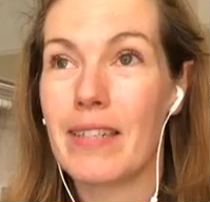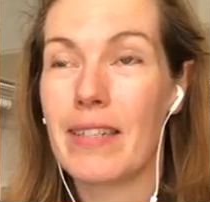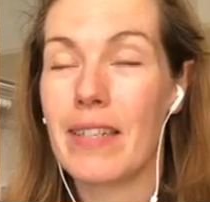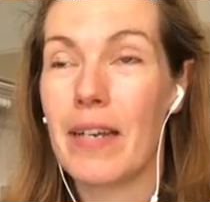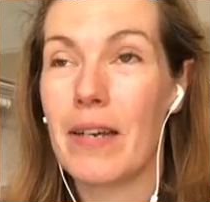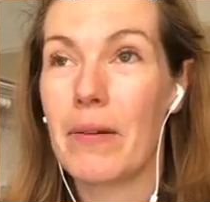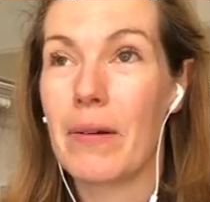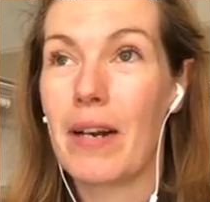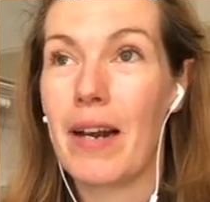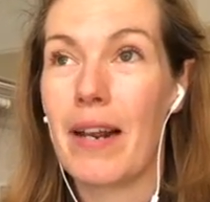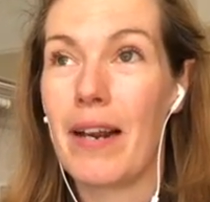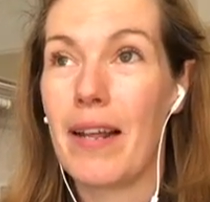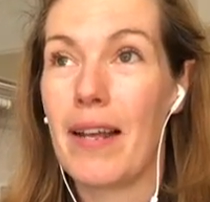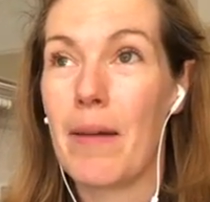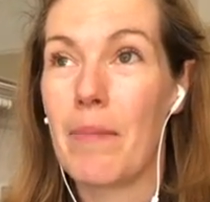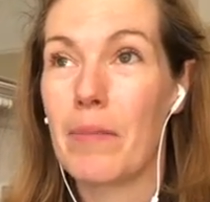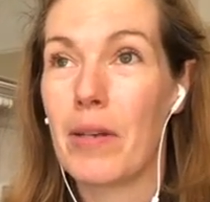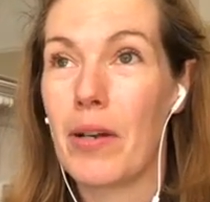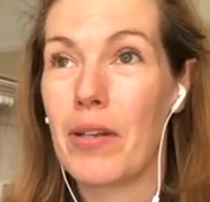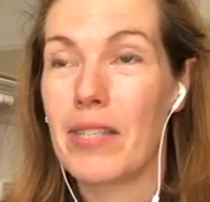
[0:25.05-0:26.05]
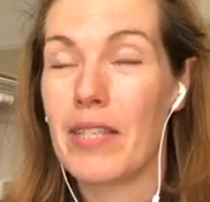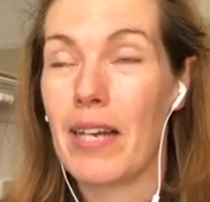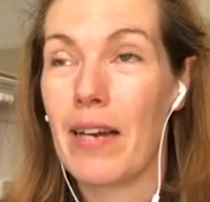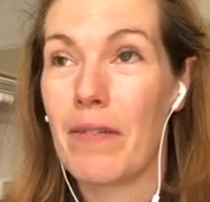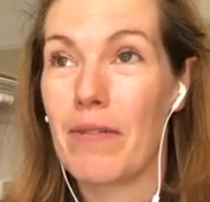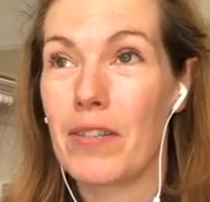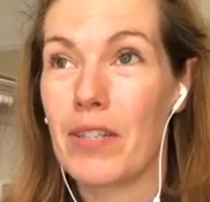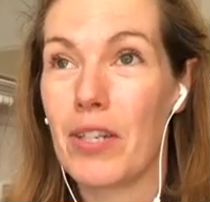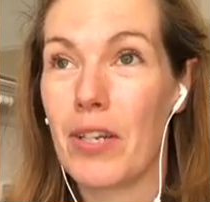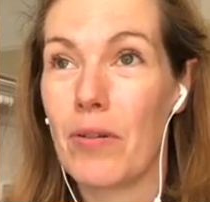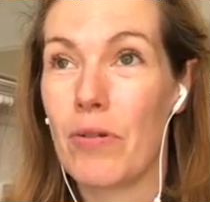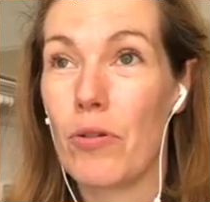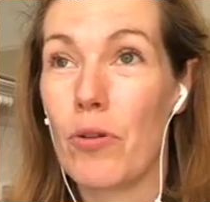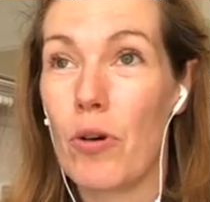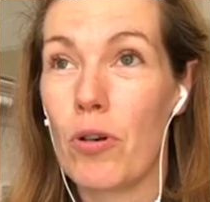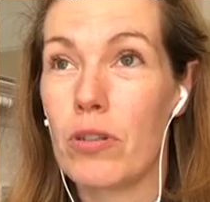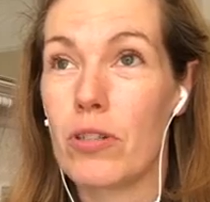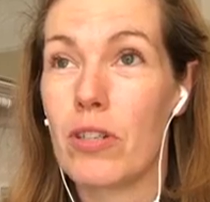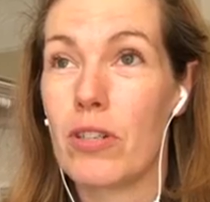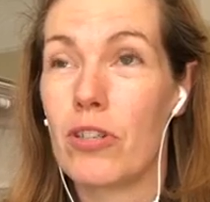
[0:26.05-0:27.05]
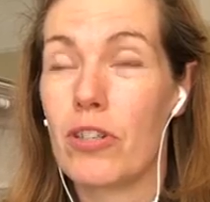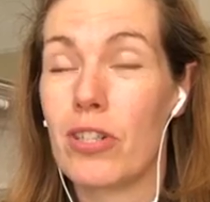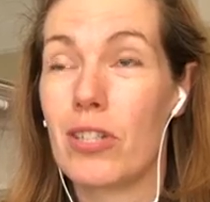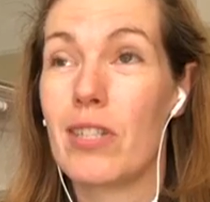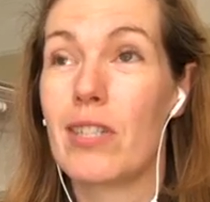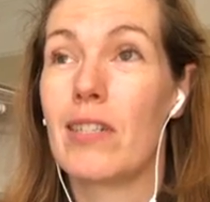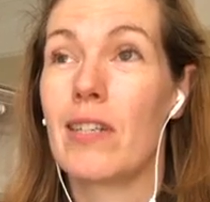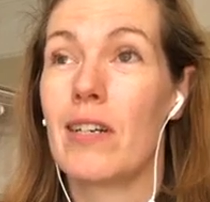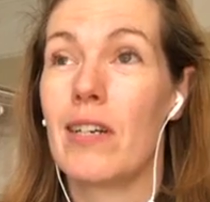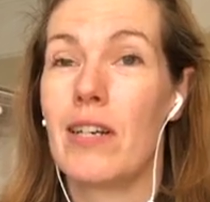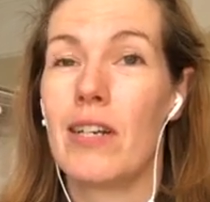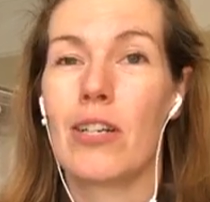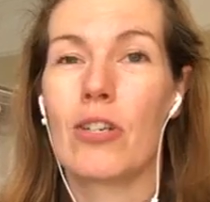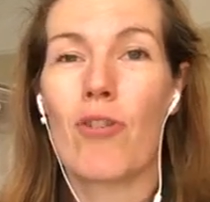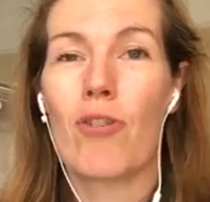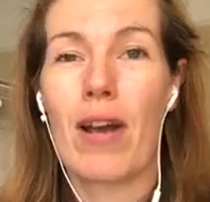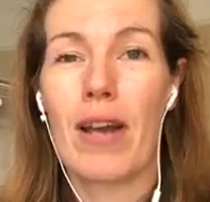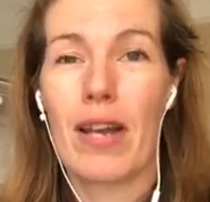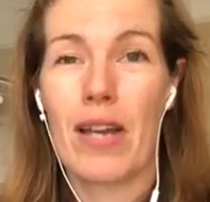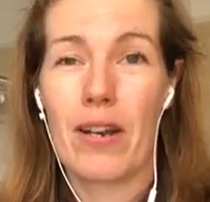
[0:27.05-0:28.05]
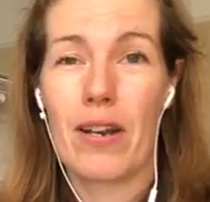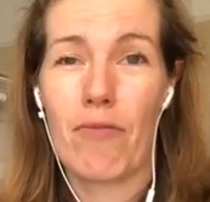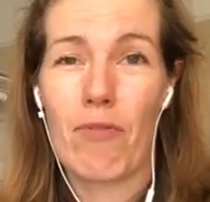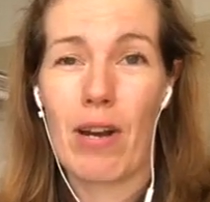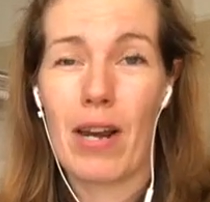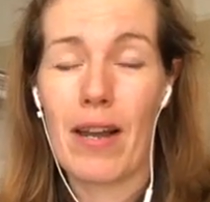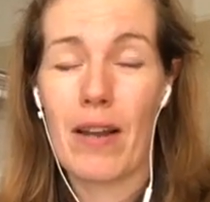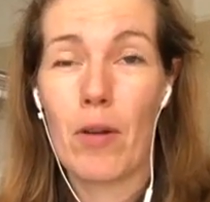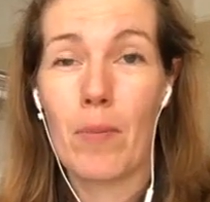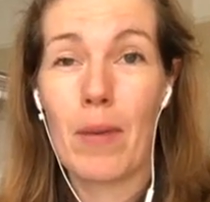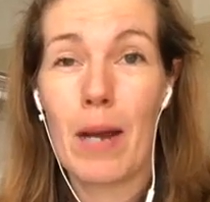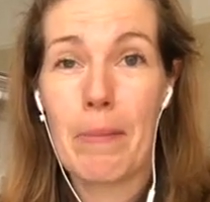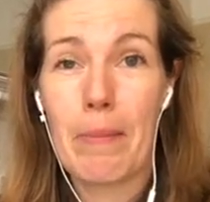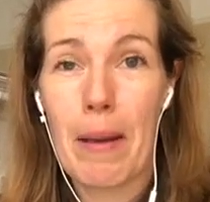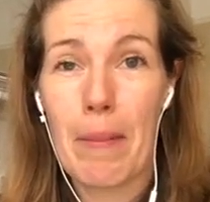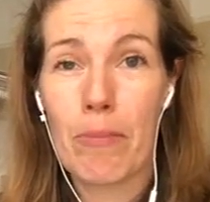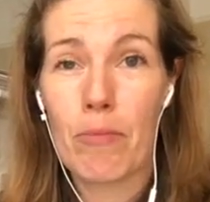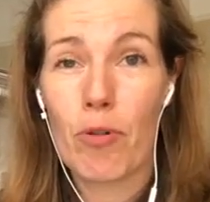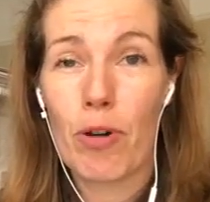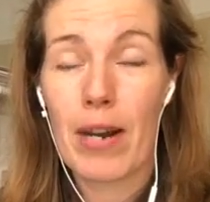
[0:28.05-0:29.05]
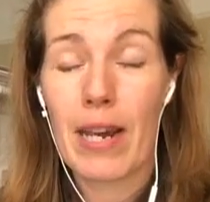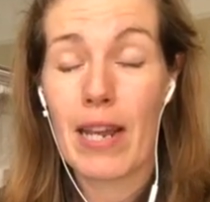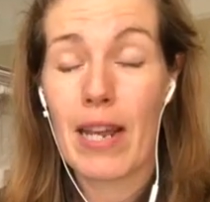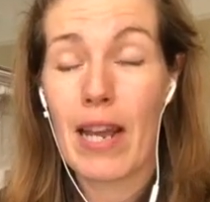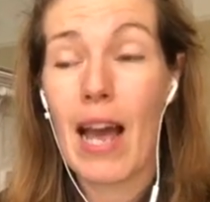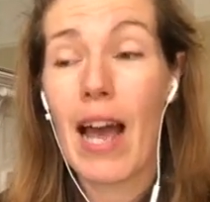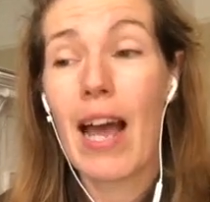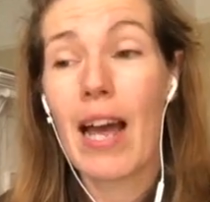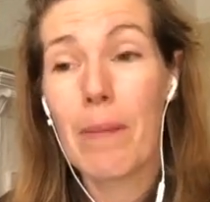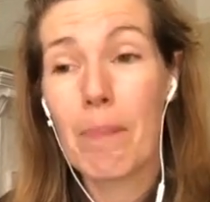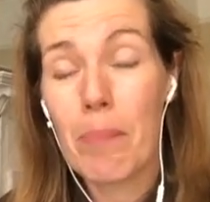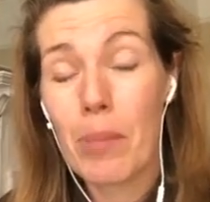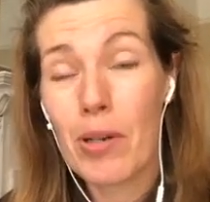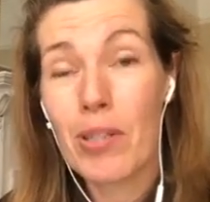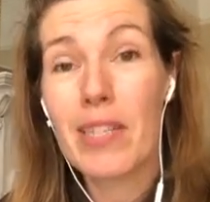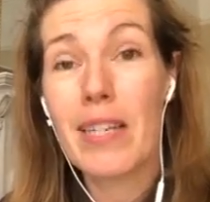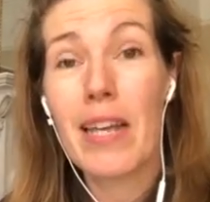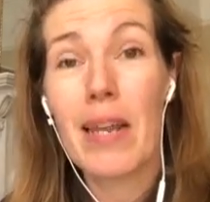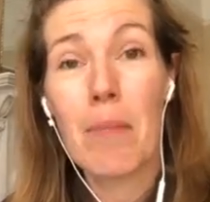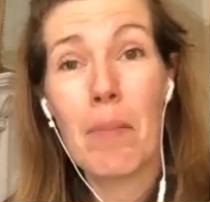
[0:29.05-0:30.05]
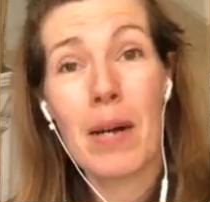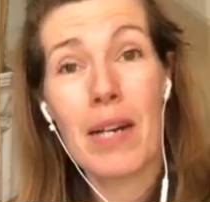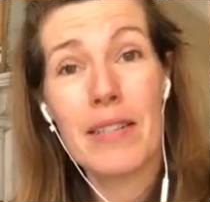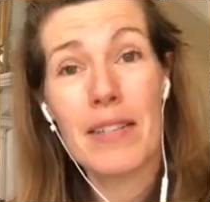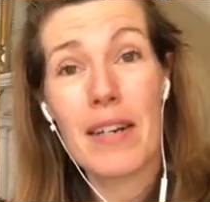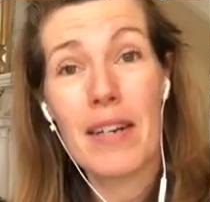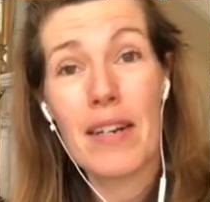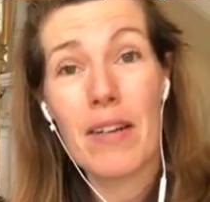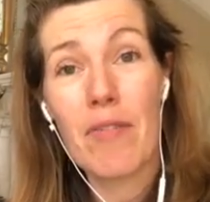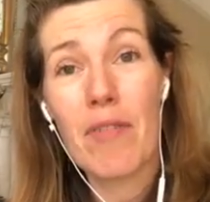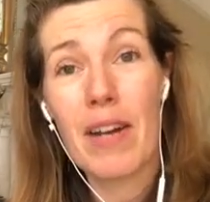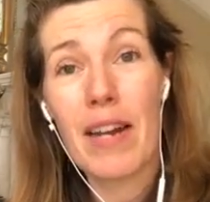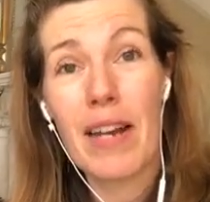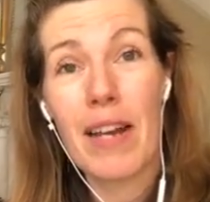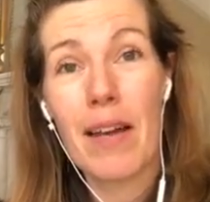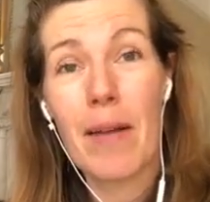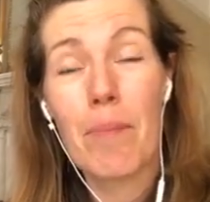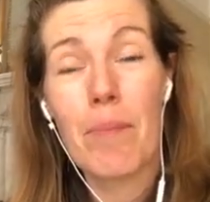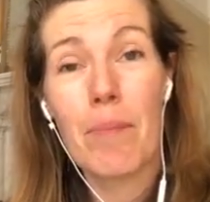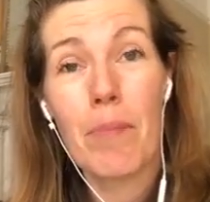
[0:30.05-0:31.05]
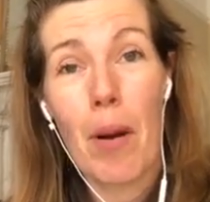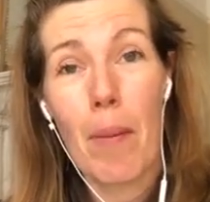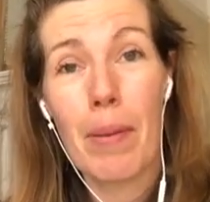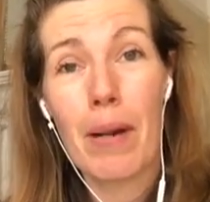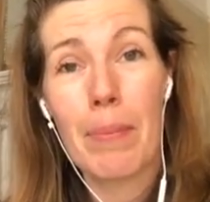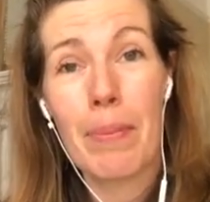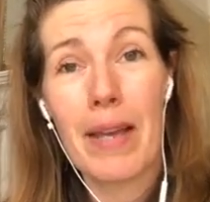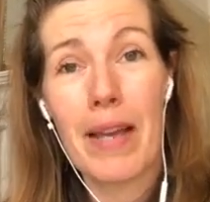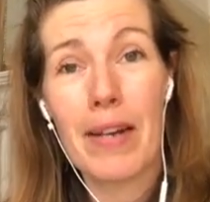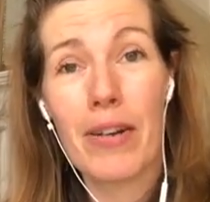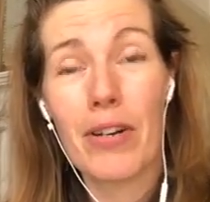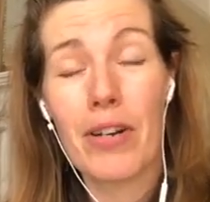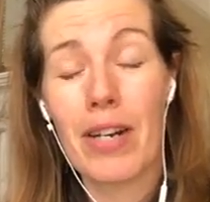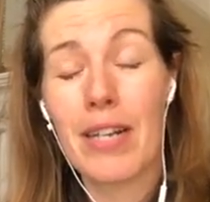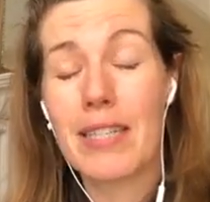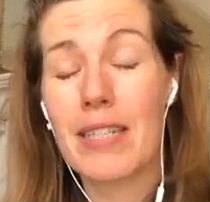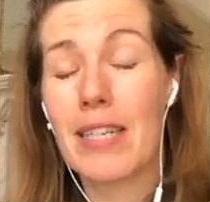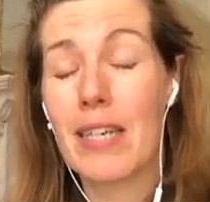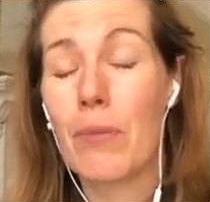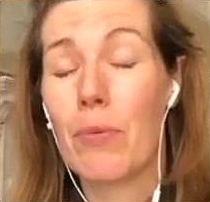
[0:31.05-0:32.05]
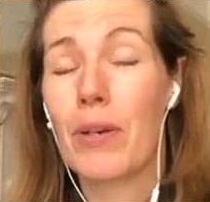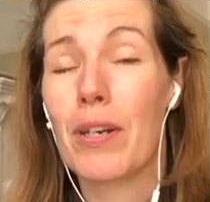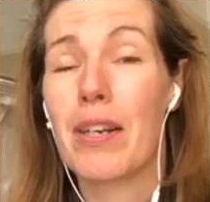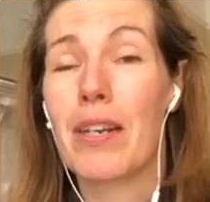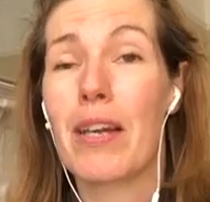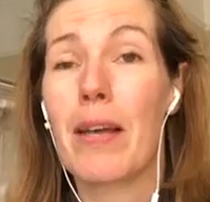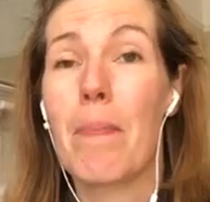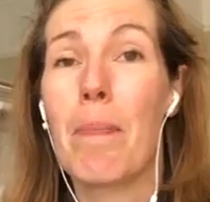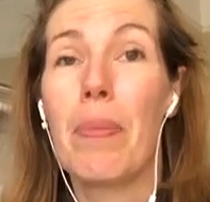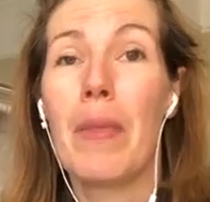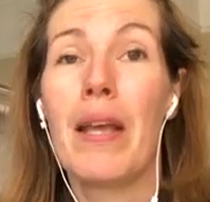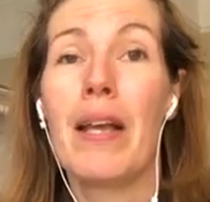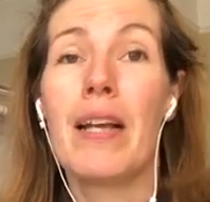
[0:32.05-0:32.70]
So clearly I'm going to have to not just try and rely on my memory and put it in my diary. Probably be a good idea, wouldn't it?